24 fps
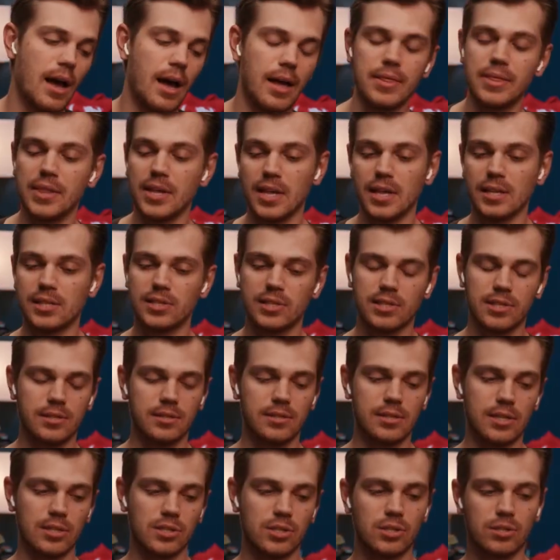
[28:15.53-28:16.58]

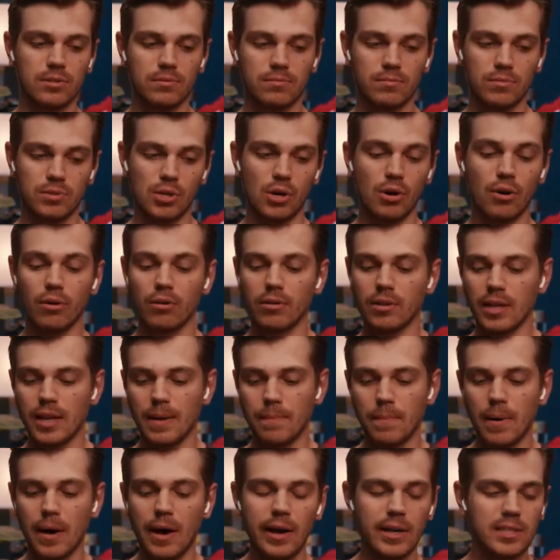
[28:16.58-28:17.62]
This is
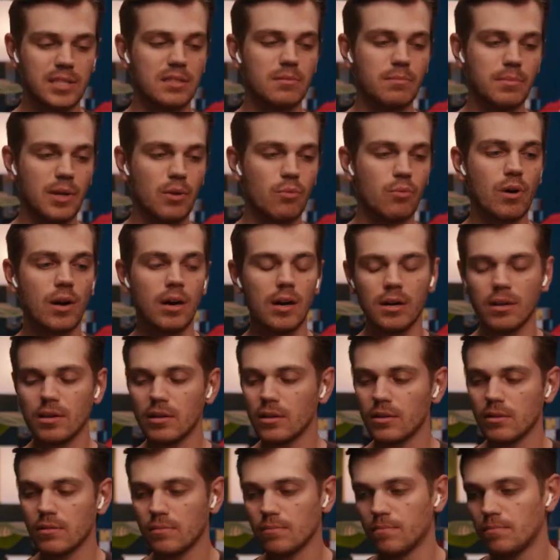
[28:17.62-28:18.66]
totally possibly
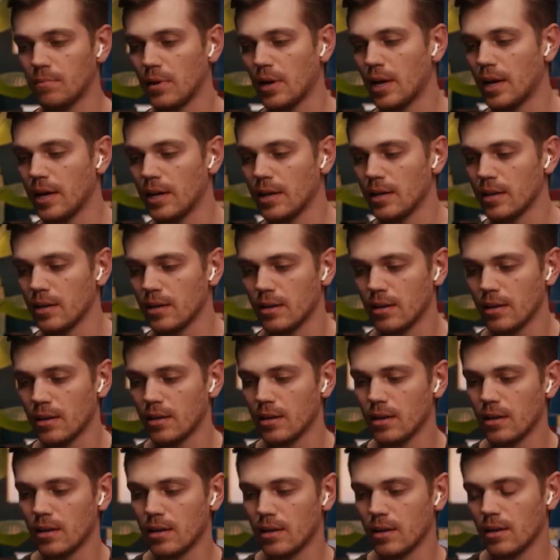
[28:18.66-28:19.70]
wrong, but
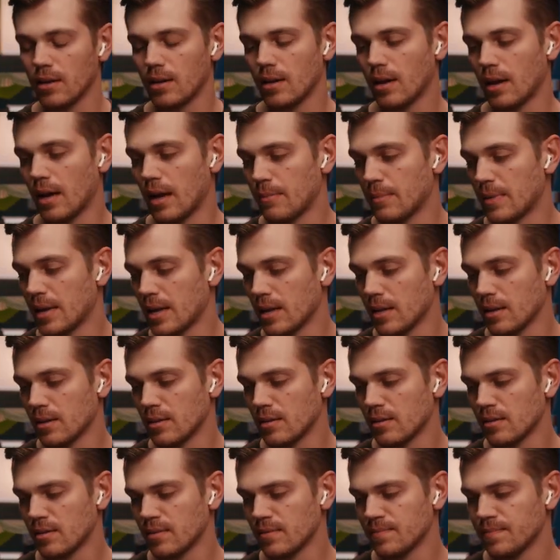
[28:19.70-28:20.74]
I
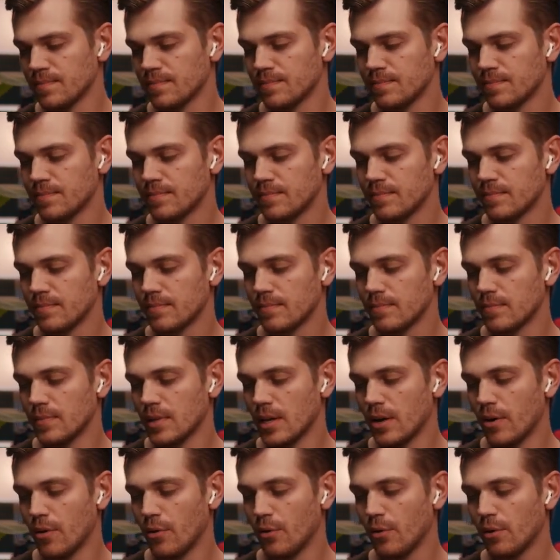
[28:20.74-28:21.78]
mean,
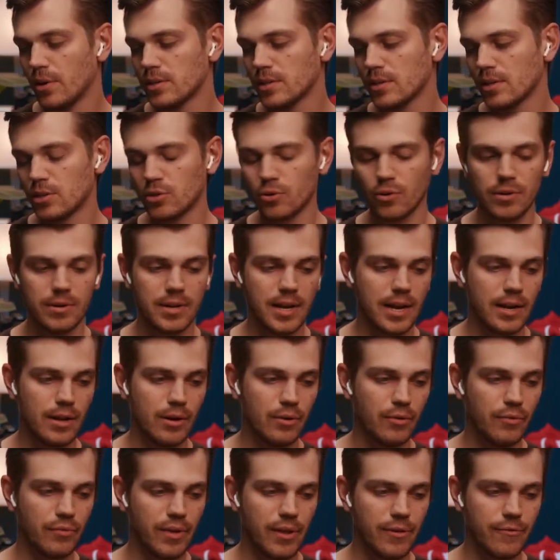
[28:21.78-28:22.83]
no, because the
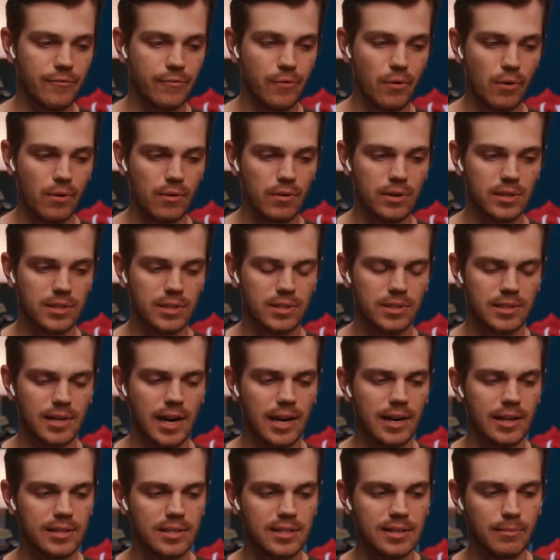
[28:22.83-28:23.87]
Tornado V4 is
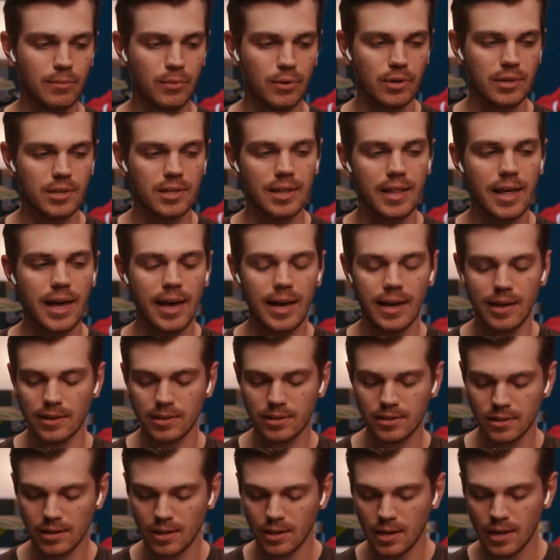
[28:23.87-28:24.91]
kind of similar to
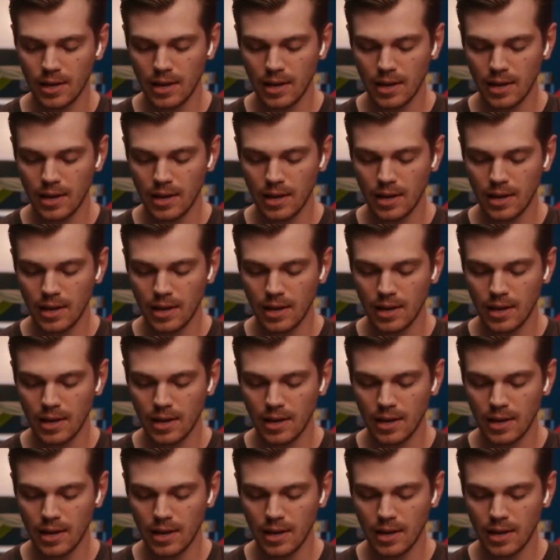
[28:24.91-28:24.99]
that.